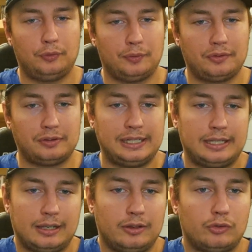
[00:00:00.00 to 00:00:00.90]
There is a
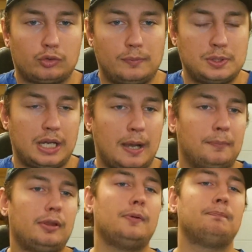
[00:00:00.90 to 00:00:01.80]
link in the description down
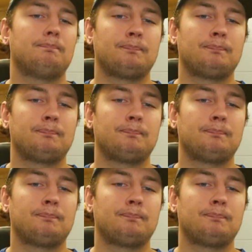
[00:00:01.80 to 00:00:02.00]
below.